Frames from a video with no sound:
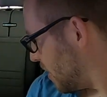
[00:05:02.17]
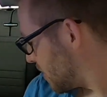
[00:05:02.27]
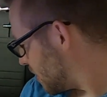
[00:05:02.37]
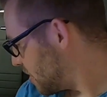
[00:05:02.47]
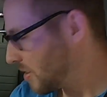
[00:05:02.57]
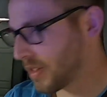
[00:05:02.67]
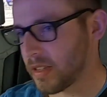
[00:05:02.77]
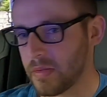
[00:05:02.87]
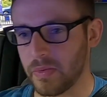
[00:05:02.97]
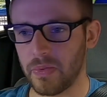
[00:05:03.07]
horsepower,
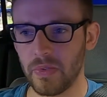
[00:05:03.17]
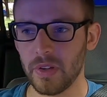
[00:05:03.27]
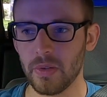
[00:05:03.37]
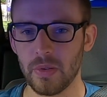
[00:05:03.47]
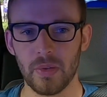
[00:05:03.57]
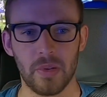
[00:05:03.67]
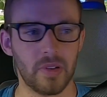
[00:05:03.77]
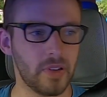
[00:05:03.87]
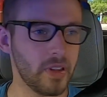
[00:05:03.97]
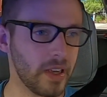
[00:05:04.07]
so it's
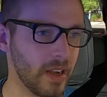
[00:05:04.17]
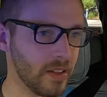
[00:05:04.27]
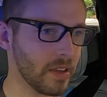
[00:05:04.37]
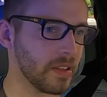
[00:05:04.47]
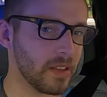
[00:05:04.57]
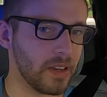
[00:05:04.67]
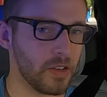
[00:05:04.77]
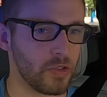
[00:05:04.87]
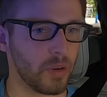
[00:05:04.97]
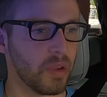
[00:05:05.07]
about 110
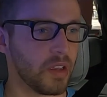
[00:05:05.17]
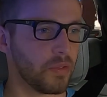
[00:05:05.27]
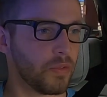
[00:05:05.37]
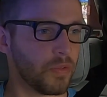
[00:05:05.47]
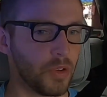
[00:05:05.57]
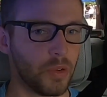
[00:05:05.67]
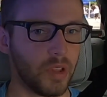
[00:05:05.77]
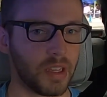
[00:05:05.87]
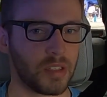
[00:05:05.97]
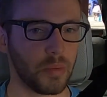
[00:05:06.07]
horsepower less than the
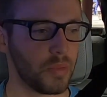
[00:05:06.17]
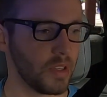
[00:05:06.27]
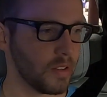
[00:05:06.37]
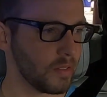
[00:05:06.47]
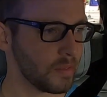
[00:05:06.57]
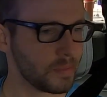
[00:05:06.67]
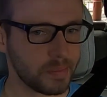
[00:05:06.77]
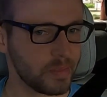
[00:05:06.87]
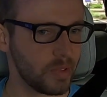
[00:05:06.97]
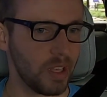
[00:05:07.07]
extended range, but
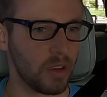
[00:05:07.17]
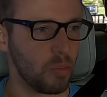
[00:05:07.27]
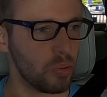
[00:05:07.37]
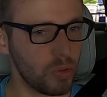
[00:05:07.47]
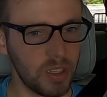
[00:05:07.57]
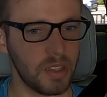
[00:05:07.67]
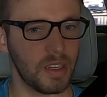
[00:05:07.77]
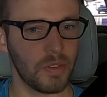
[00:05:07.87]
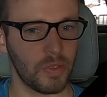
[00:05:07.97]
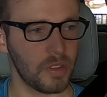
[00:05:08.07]
still 450
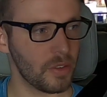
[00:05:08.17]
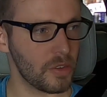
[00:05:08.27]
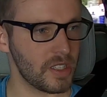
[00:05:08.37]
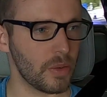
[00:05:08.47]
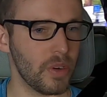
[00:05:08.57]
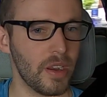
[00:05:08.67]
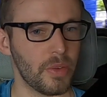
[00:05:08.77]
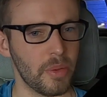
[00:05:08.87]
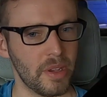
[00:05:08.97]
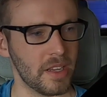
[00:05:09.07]
horsepower. That's going
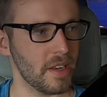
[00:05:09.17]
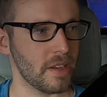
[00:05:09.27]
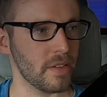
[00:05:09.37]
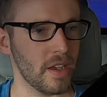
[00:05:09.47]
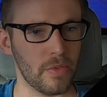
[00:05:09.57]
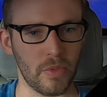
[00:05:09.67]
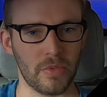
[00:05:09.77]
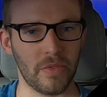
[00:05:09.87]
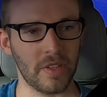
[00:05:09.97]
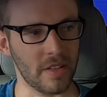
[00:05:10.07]
to get up and go fairly